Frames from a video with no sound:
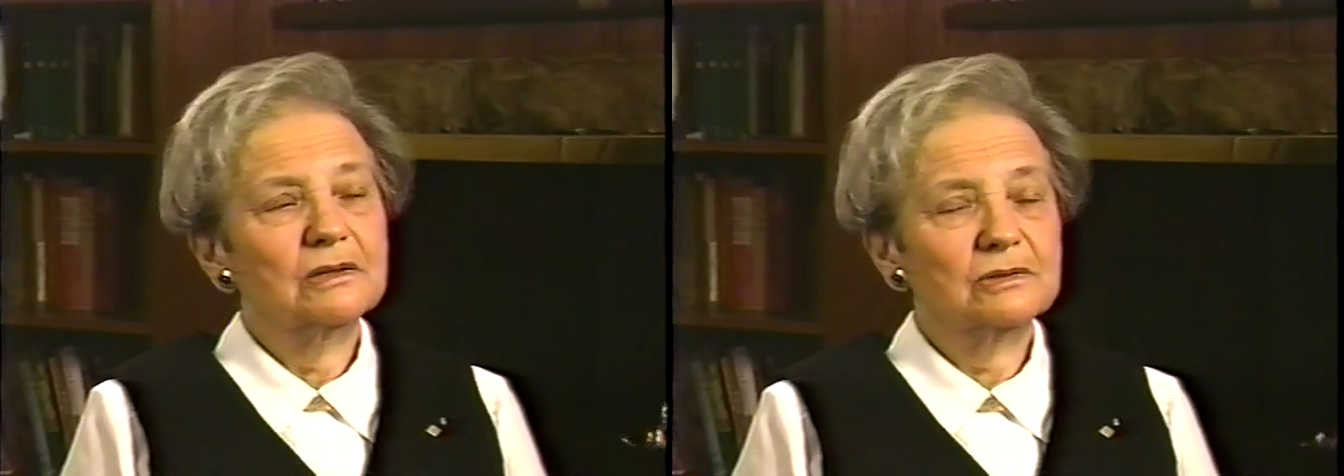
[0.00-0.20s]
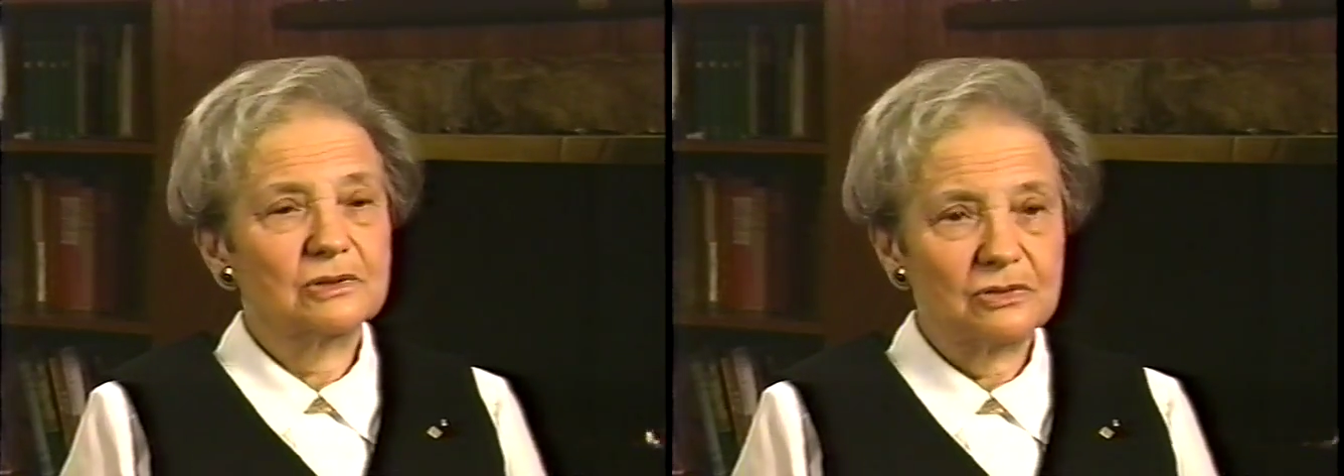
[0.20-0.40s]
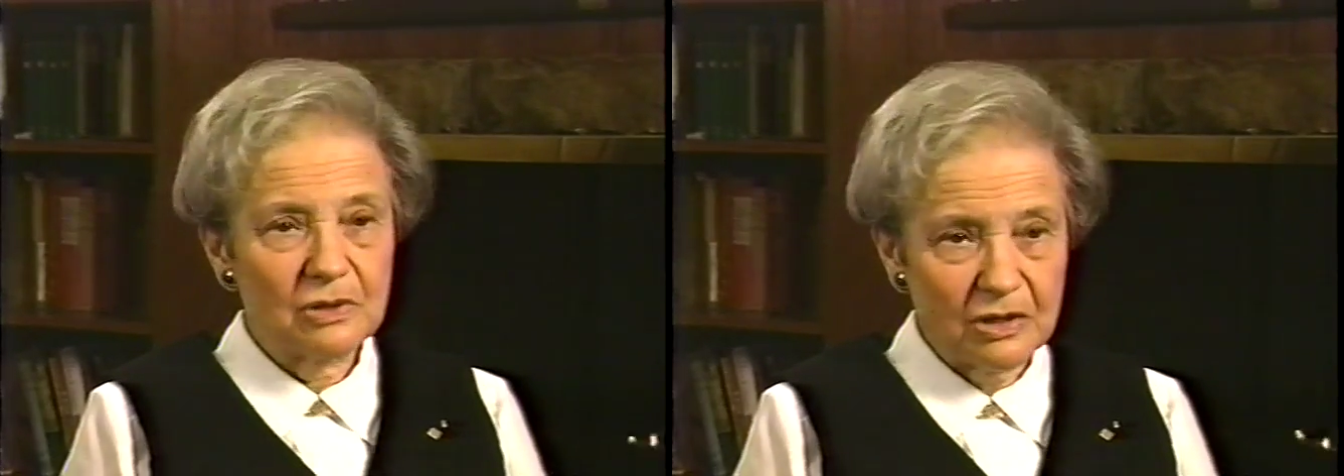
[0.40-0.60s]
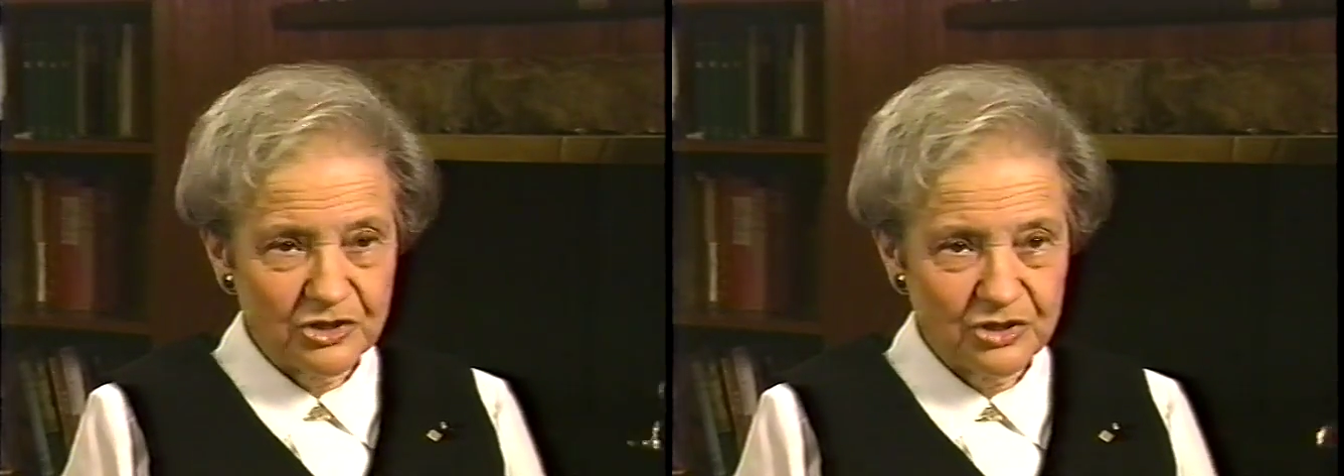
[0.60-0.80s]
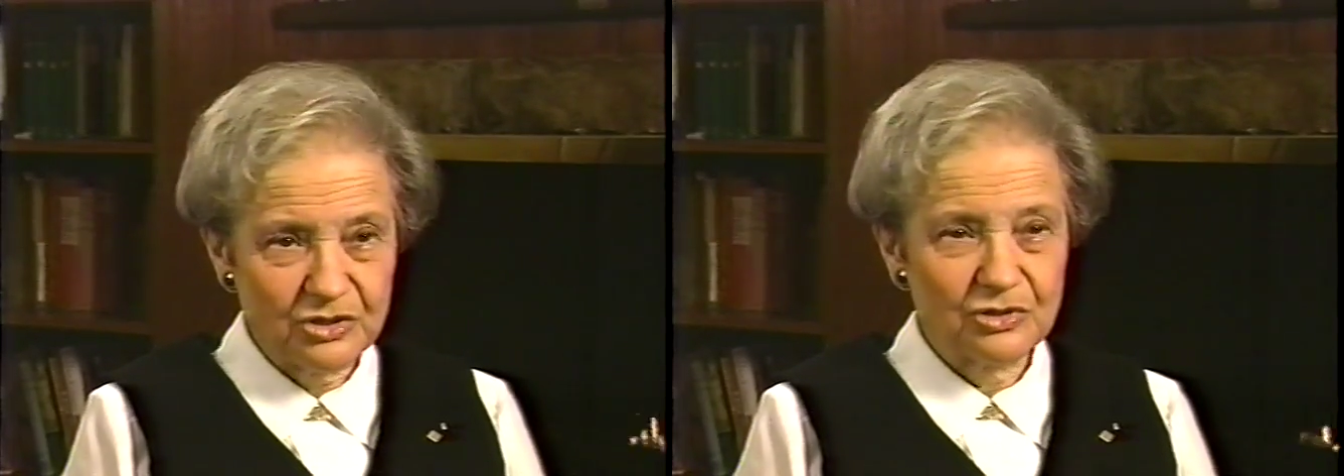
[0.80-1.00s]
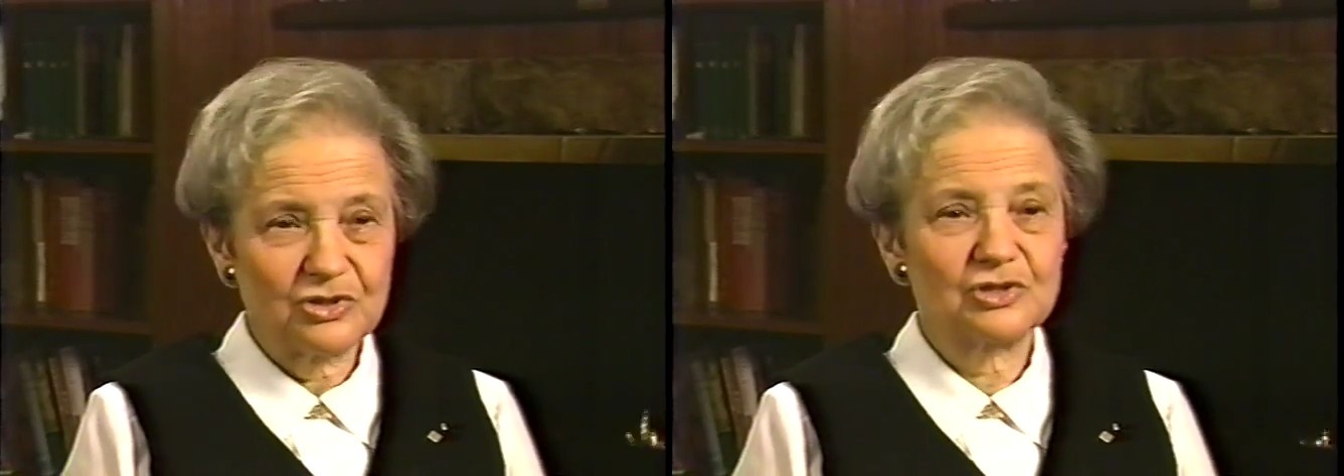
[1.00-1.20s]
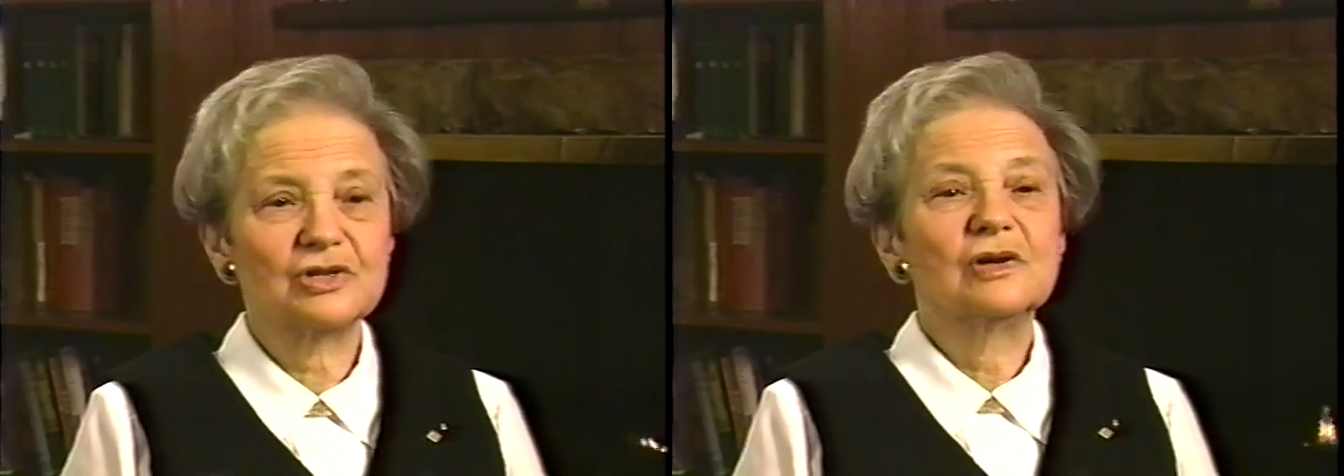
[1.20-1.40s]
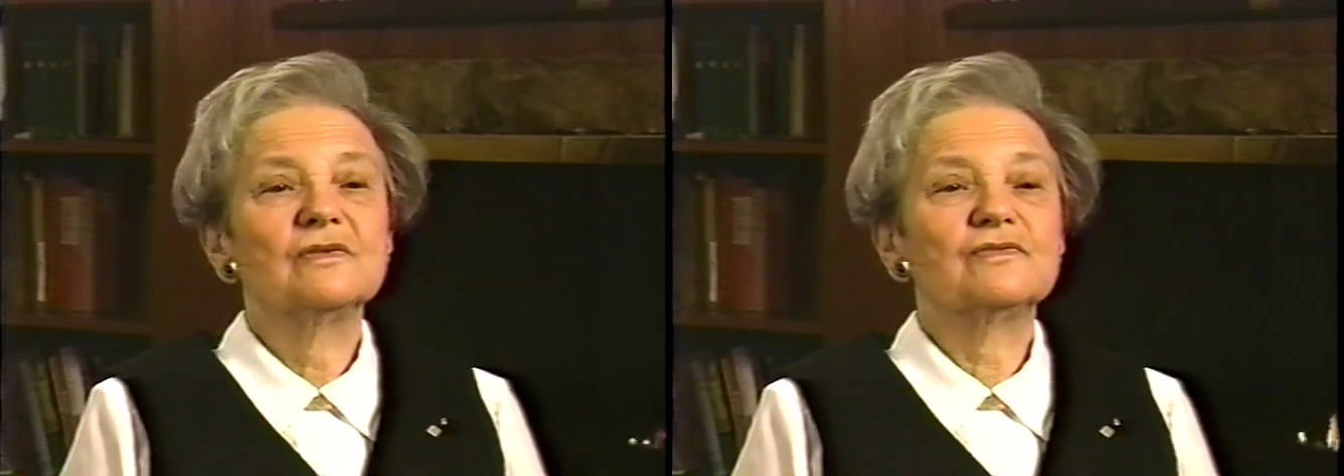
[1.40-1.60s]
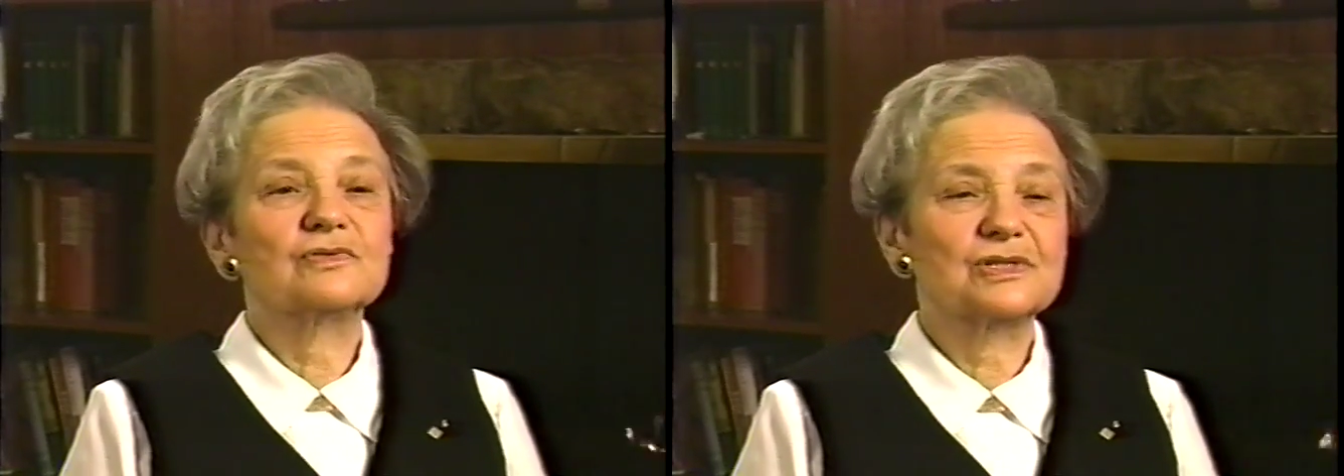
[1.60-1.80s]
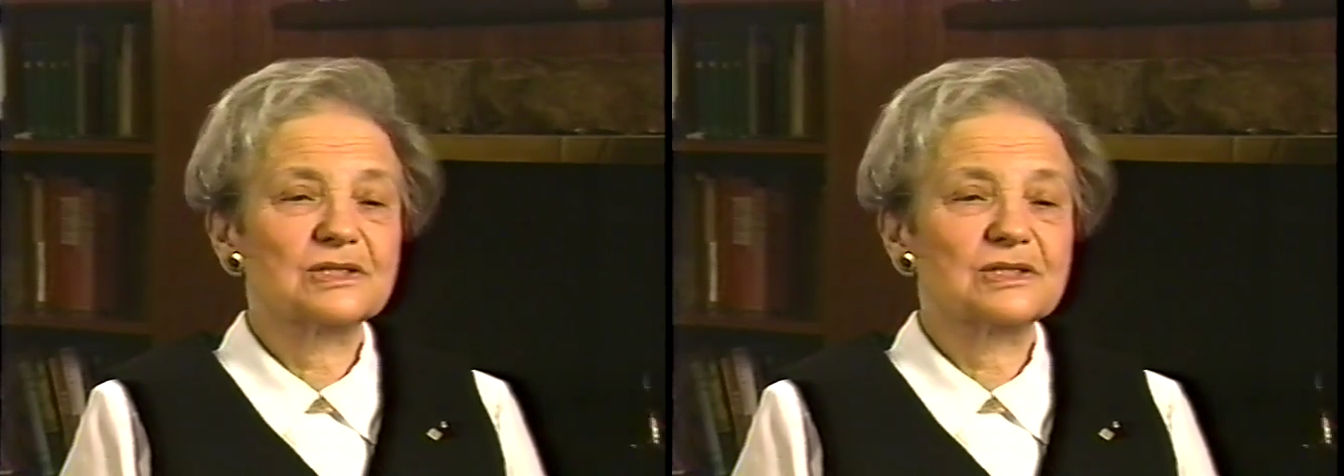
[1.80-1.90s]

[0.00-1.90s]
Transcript: the Russians for